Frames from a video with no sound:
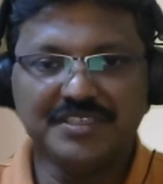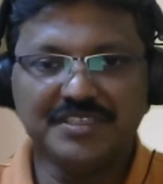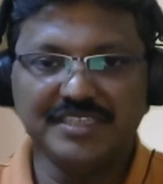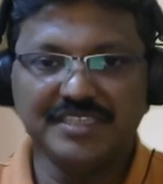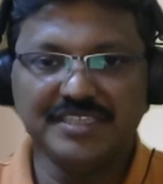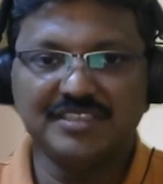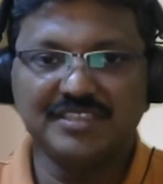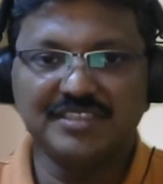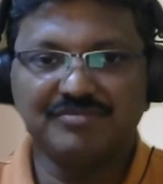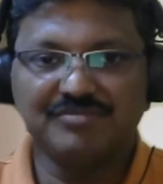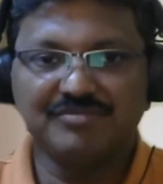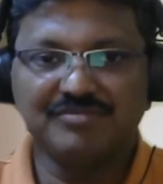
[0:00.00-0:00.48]

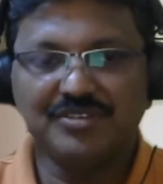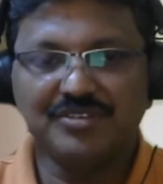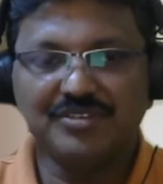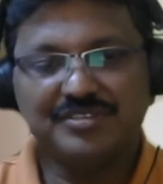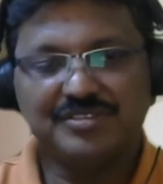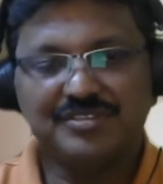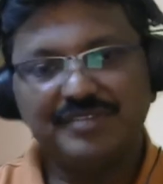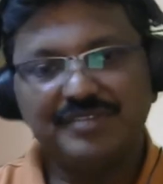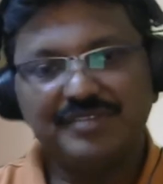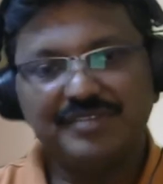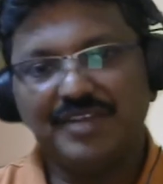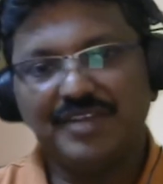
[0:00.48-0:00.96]
Yes, of
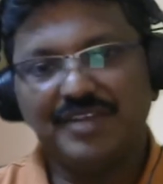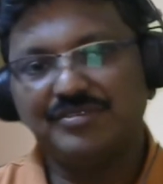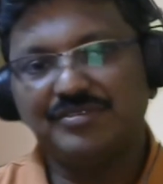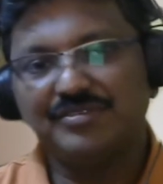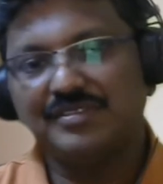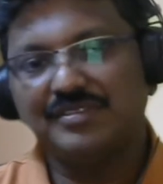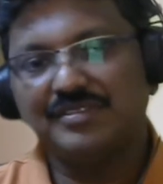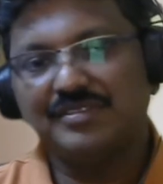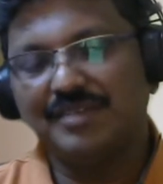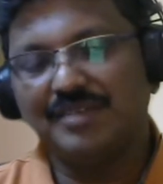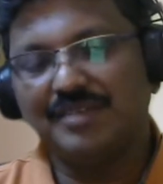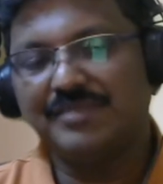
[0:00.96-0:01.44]
course, we have
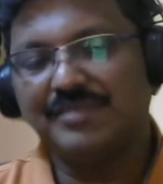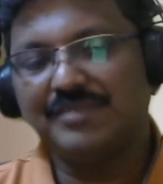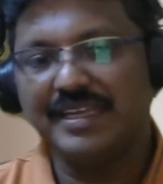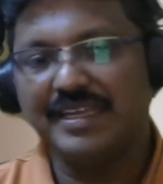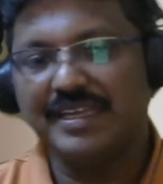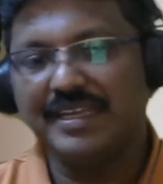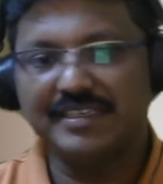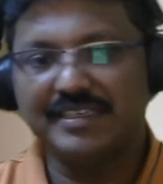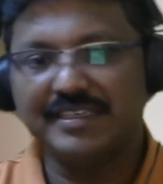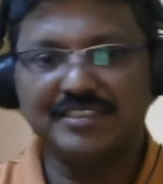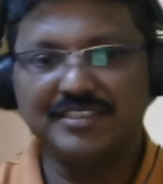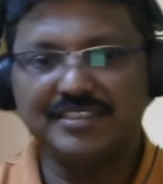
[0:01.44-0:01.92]
some
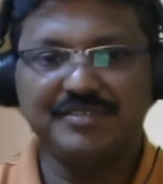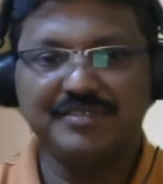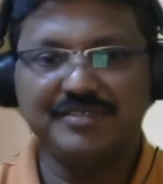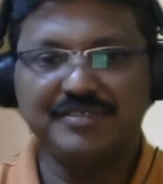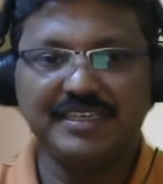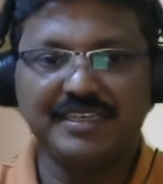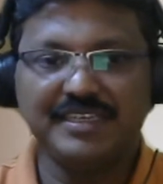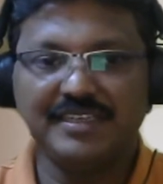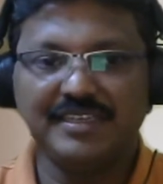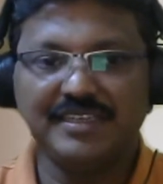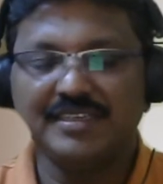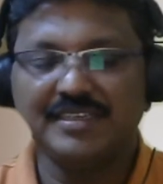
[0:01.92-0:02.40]
characters
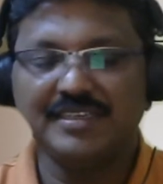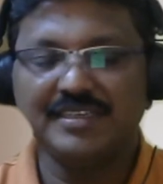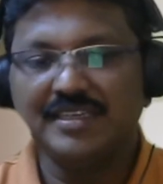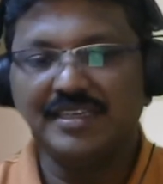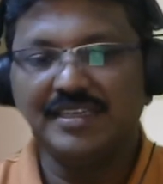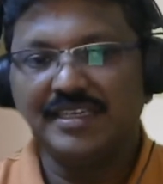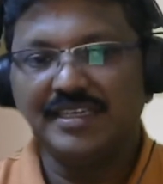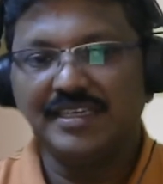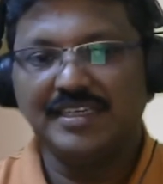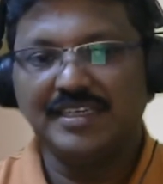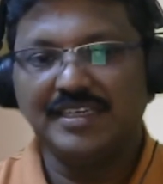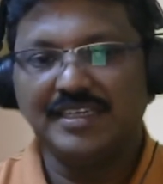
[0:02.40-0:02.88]
we can
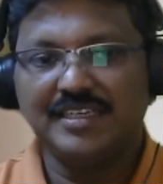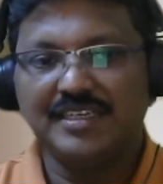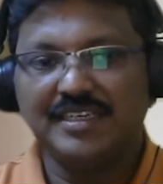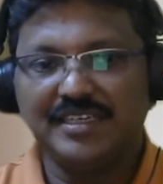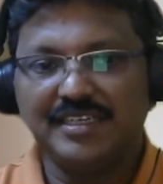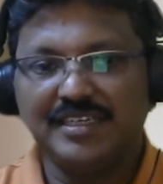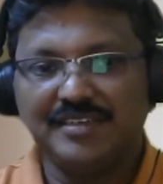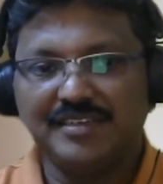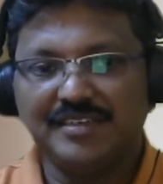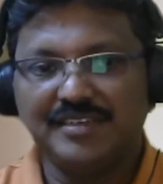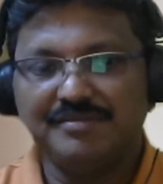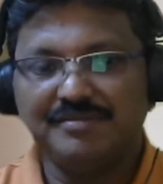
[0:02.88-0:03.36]

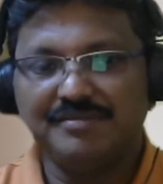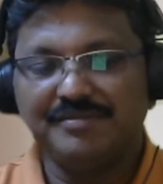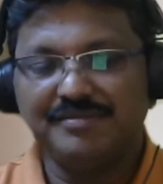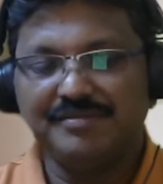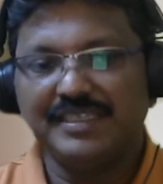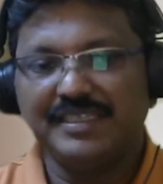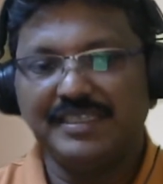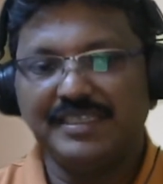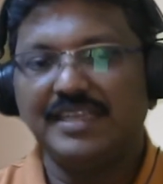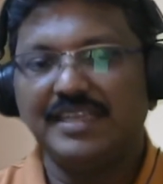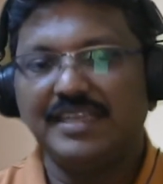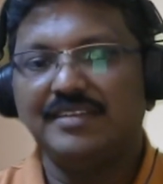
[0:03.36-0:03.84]

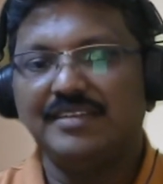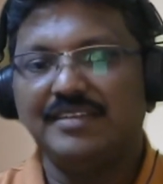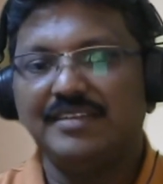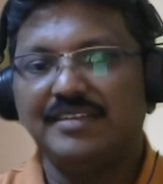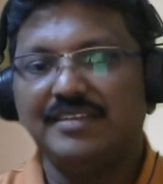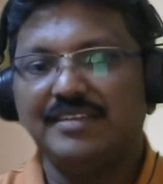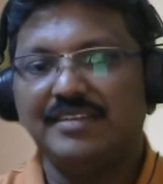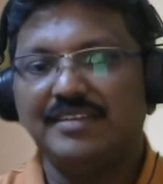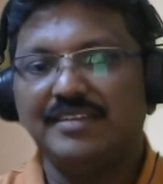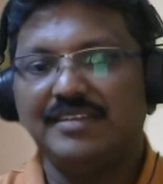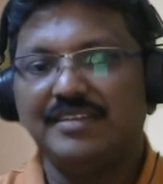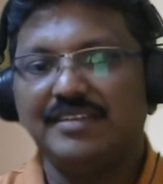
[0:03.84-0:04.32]

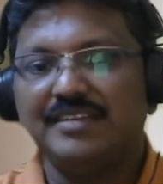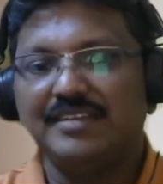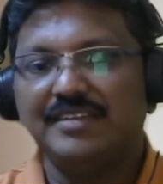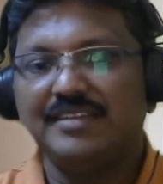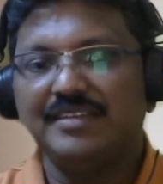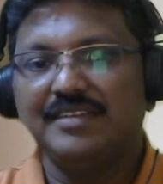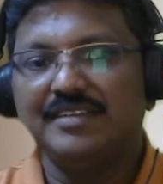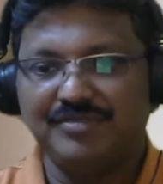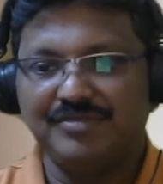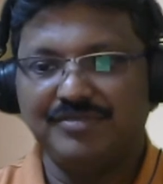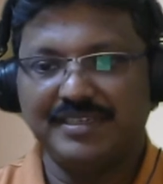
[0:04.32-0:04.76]
follow.